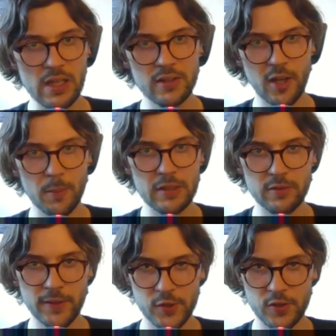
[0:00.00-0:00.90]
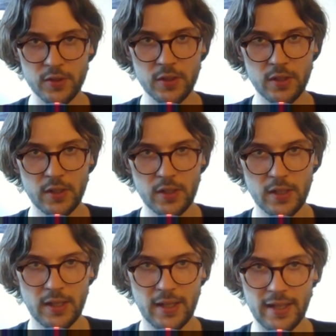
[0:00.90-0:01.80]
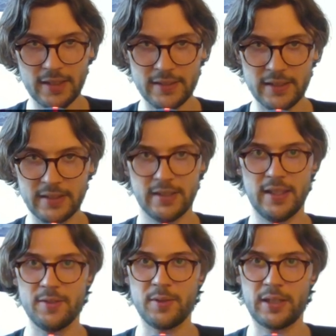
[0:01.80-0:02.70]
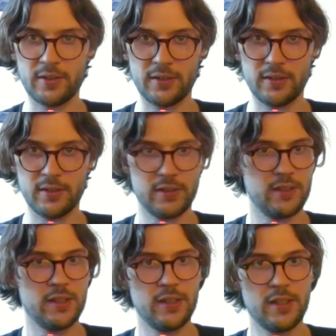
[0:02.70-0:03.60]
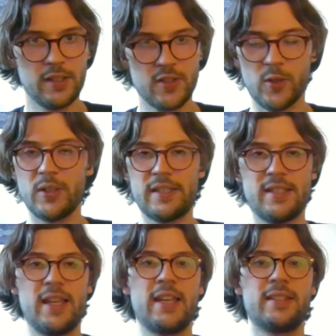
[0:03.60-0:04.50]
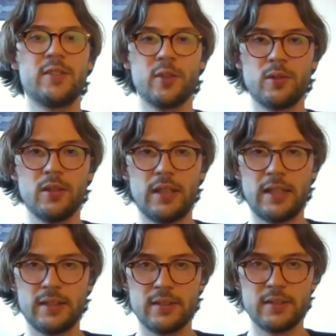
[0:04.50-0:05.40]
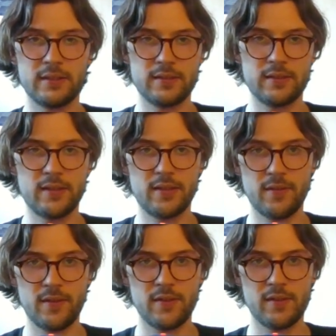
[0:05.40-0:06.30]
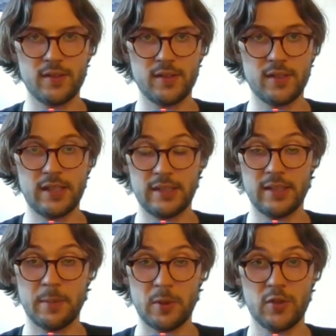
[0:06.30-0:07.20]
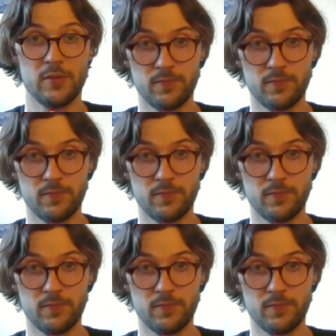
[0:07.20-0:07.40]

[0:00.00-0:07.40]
Timely Intervention and then a Wrecker. So that's 8 in total and 6 damage.